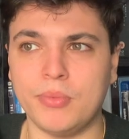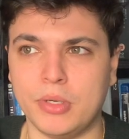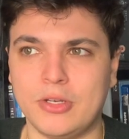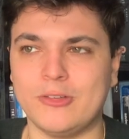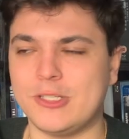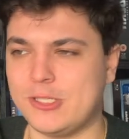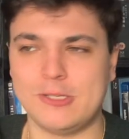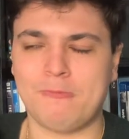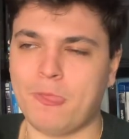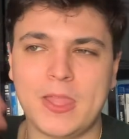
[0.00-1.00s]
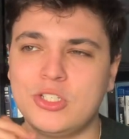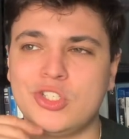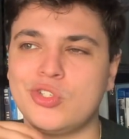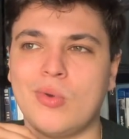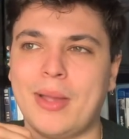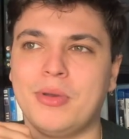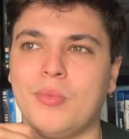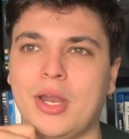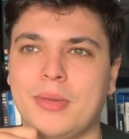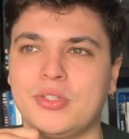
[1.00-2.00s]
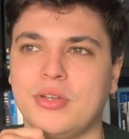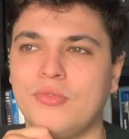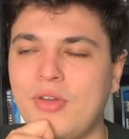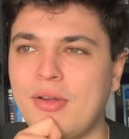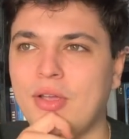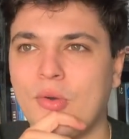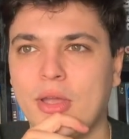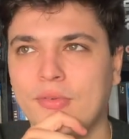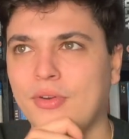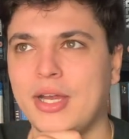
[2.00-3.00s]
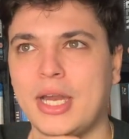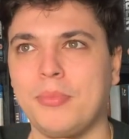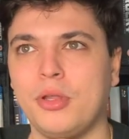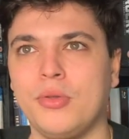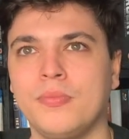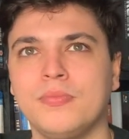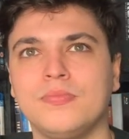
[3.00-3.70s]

with the Doctor. So this just all happened in one episode. Very quick, very out of blue.